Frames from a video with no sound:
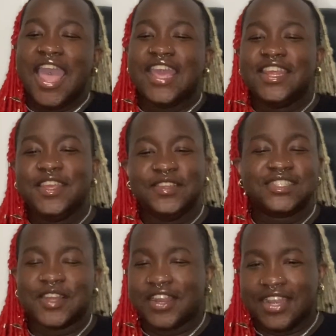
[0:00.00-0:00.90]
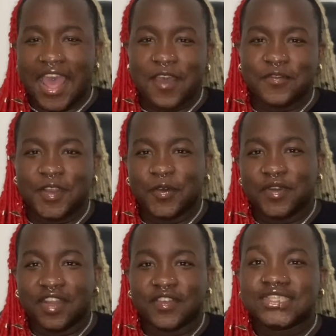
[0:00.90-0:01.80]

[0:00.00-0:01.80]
And he started laughing or whatever.